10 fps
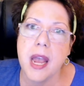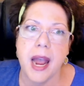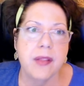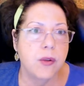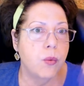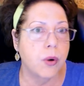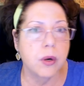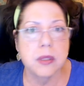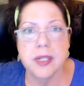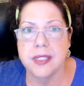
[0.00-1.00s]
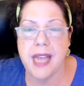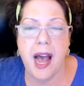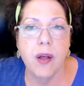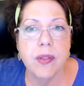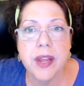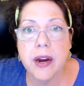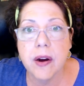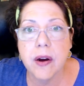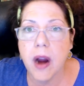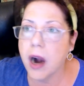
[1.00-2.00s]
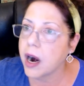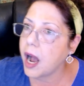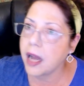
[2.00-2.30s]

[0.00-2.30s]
and the world that's out there, are